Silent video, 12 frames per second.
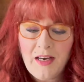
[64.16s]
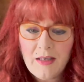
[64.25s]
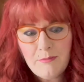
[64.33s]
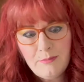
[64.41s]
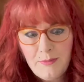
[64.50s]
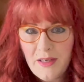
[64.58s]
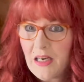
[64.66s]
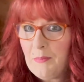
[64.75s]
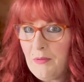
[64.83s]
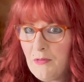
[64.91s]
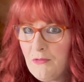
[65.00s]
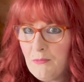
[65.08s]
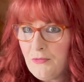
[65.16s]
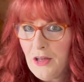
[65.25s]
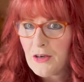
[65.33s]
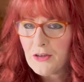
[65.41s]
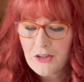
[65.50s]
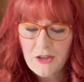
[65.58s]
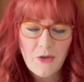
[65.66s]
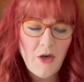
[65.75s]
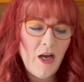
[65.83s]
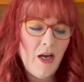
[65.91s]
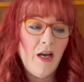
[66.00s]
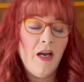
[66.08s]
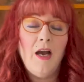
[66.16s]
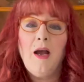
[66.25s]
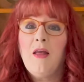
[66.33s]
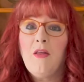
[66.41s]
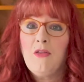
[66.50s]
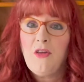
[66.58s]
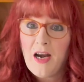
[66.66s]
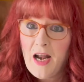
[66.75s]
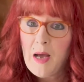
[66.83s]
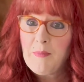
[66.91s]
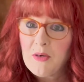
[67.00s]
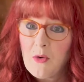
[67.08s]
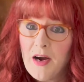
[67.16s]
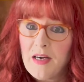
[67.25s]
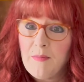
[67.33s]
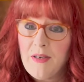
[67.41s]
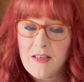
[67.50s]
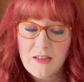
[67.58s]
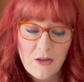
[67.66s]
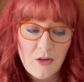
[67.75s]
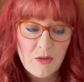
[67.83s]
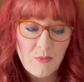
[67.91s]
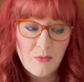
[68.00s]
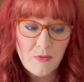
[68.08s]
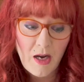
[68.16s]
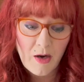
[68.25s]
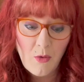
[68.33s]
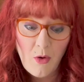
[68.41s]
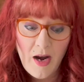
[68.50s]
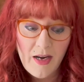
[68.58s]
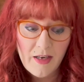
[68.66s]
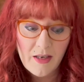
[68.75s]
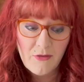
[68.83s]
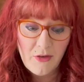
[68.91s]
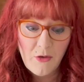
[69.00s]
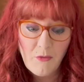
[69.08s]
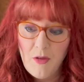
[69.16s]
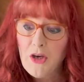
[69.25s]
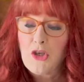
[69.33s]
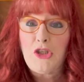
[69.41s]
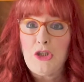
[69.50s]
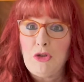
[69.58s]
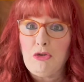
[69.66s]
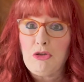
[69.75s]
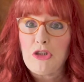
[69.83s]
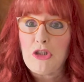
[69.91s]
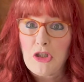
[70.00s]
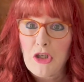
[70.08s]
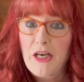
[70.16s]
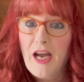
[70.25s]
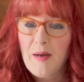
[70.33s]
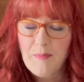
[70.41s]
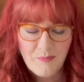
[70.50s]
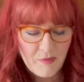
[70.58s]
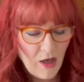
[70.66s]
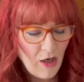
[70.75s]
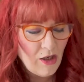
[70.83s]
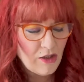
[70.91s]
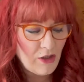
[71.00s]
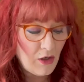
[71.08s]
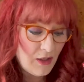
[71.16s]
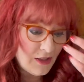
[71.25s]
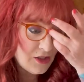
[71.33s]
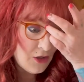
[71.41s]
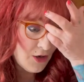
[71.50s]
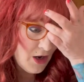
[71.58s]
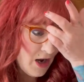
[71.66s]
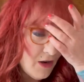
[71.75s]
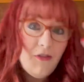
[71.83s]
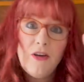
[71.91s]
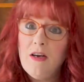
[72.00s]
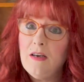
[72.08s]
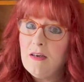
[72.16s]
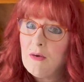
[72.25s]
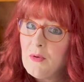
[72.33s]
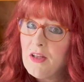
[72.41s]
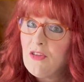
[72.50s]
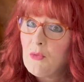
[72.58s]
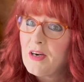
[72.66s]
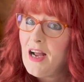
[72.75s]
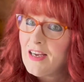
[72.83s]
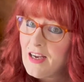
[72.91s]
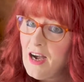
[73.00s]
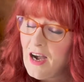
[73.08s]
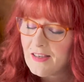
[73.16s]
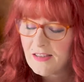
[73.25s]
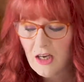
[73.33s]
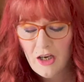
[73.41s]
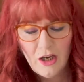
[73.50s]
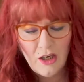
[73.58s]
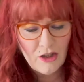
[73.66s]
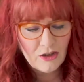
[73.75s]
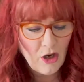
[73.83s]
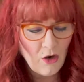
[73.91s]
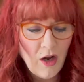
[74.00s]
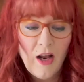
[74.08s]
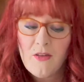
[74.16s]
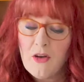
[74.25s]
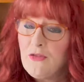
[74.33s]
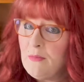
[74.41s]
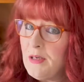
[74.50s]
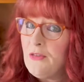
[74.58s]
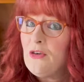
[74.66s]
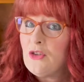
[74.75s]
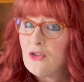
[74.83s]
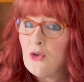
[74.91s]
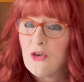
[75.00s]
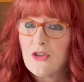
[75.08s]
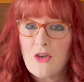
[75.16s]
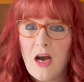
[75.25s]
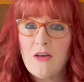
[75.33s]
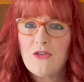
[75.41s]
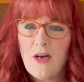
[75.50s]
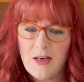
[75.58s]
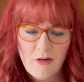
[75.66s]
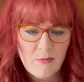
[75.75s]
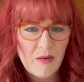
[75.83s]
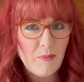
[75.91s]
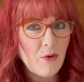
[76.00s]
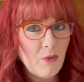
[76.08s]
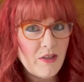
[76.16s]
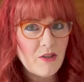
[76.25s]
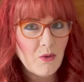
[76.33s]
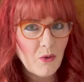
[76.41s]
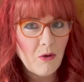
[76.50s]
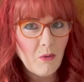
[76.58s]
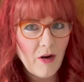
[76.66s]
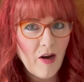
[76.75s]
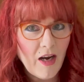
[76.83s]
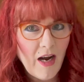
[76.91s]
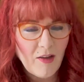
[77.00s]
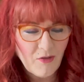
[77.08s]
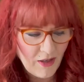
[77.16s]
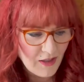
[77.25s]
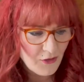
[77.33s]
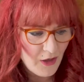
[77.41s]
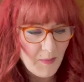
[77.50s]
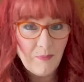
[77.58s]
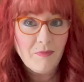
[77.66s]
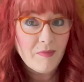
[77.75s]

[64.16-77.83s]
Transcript: and pick up a thing or two. That happened quite a bit. So there's quite a few thing or twos to look at. So let's start off with what I got. So they're from different stores, so I'll try to remember where I got things from.